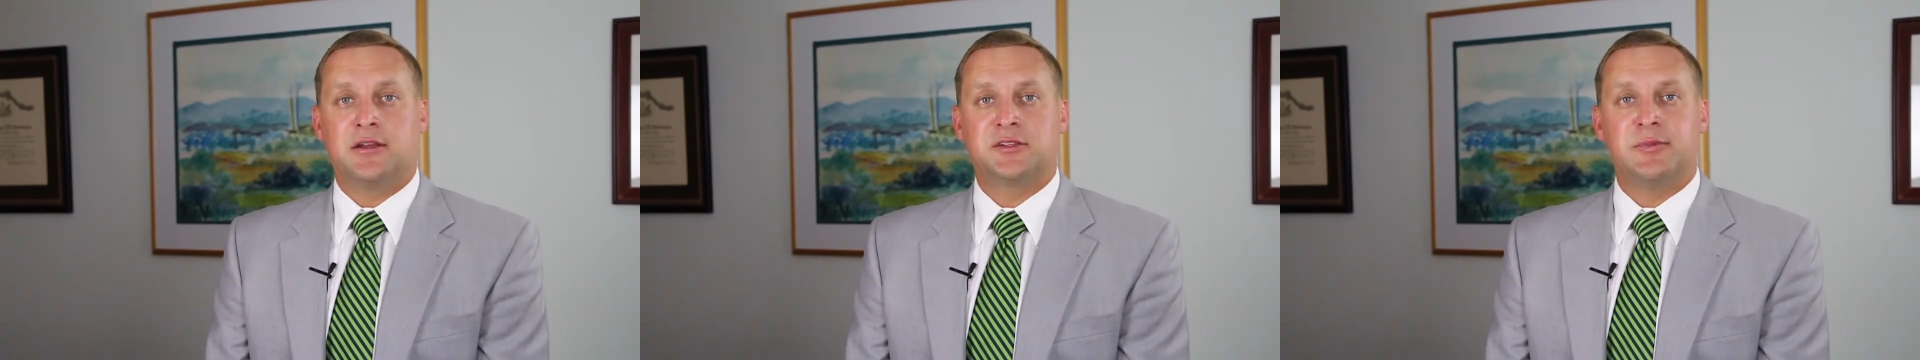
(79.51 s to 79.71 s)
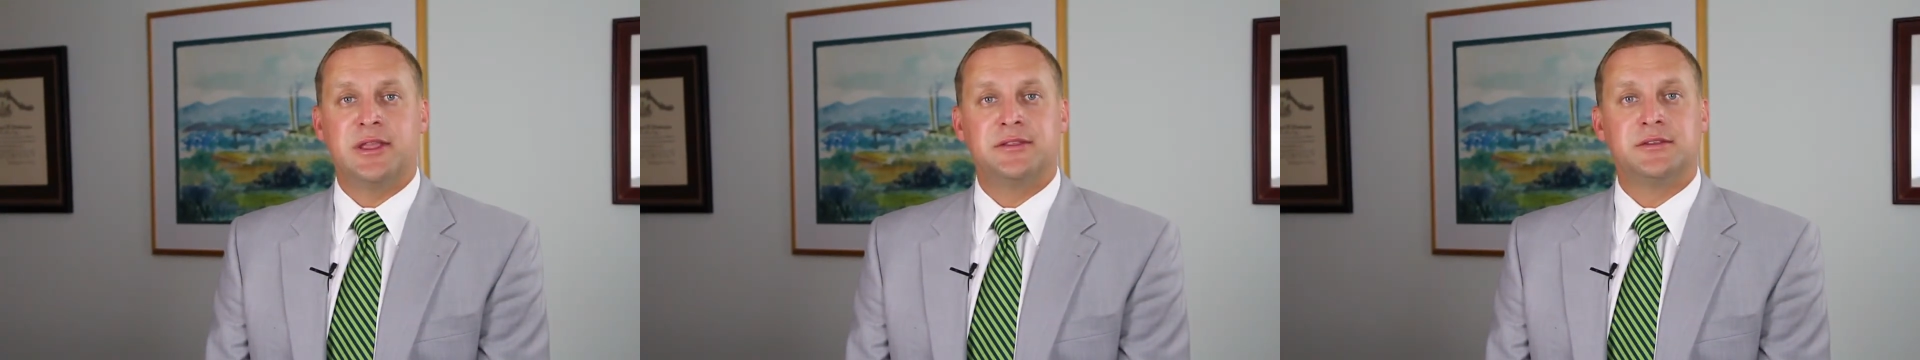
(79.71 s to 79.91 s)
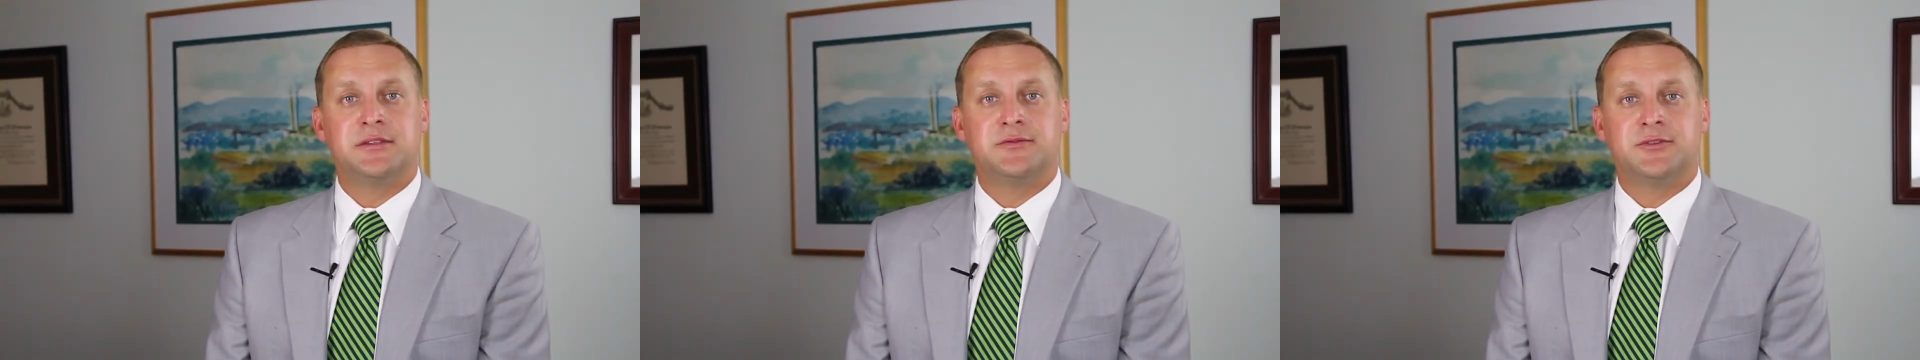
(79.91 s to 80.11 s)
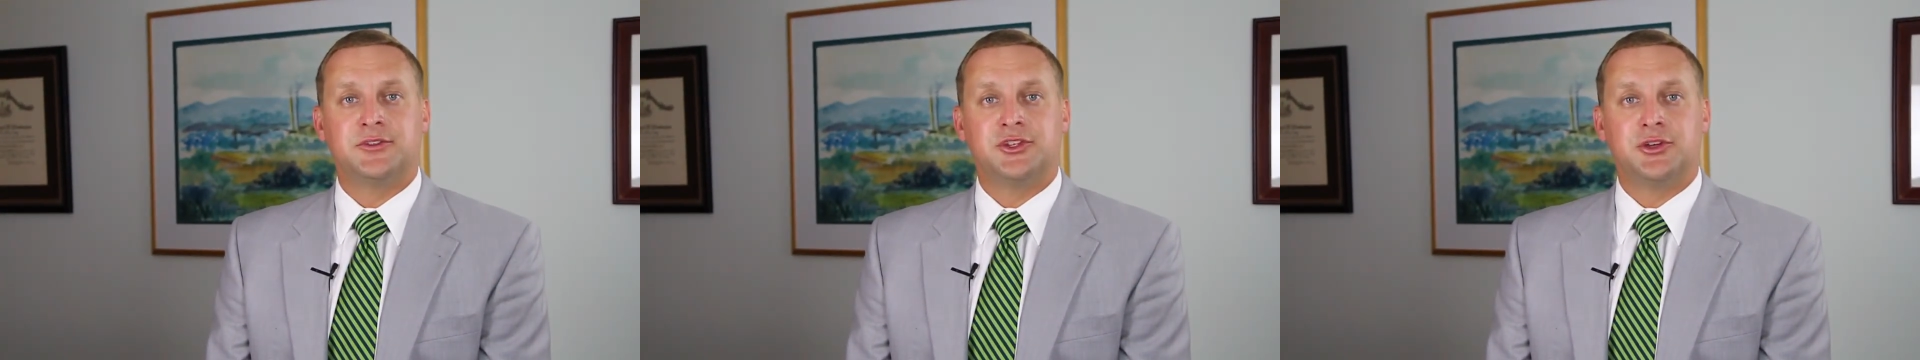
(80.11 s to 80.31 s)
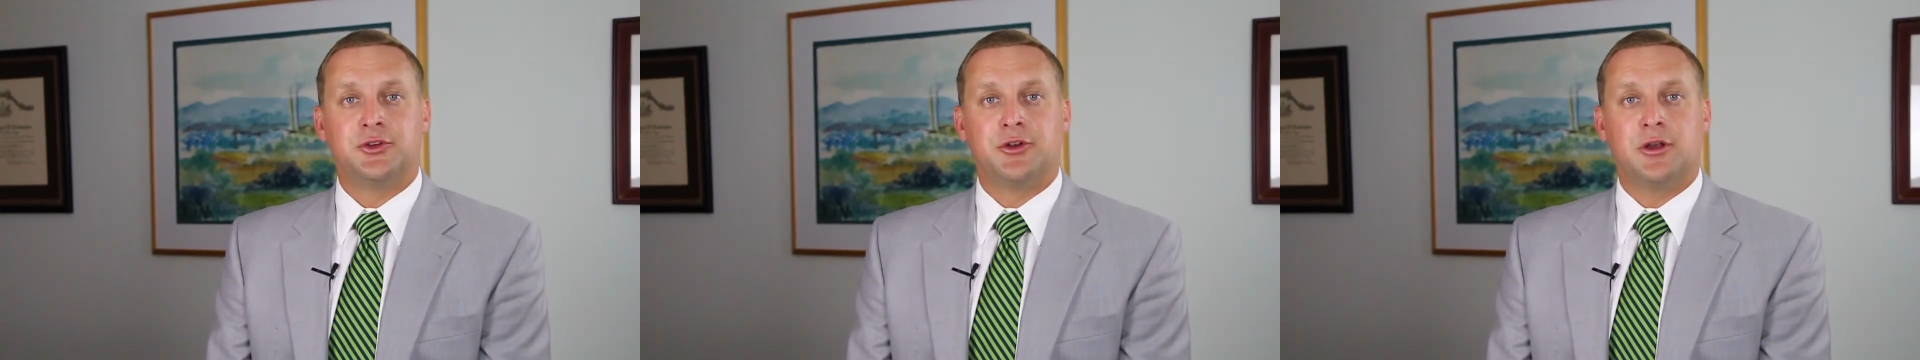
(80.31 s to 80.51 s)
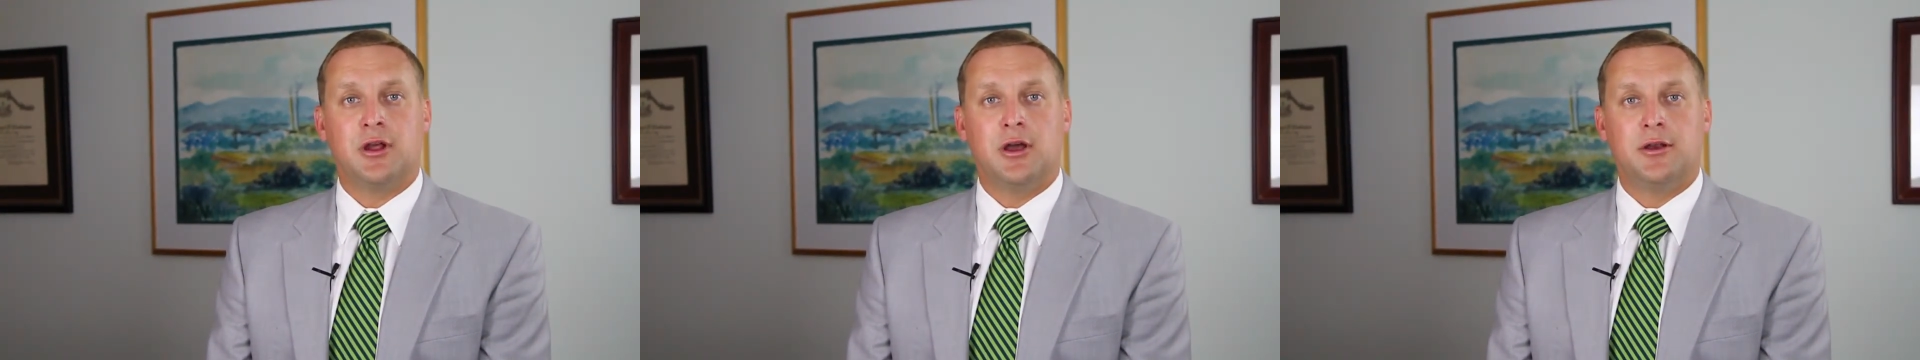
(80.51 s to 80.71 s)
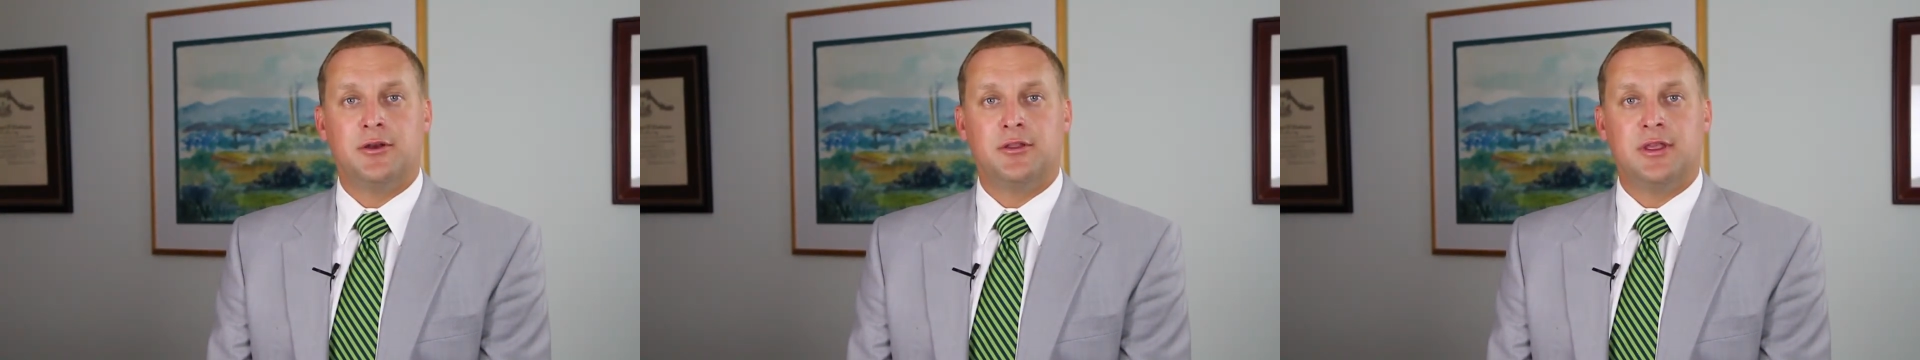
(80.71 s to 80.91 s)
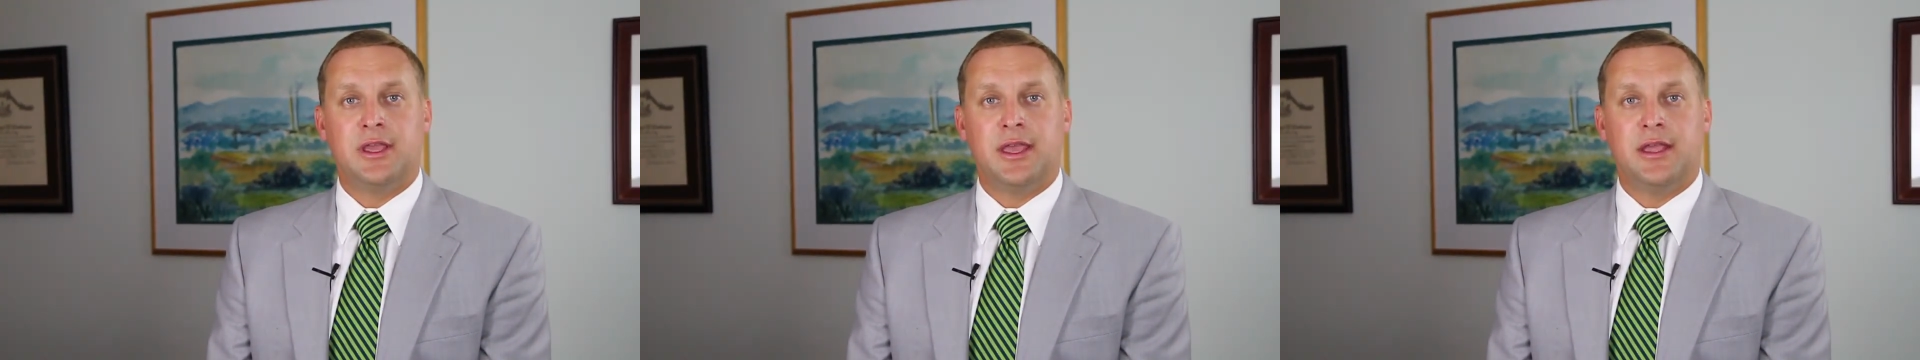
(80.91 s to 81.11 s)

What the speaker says: expenses for children under the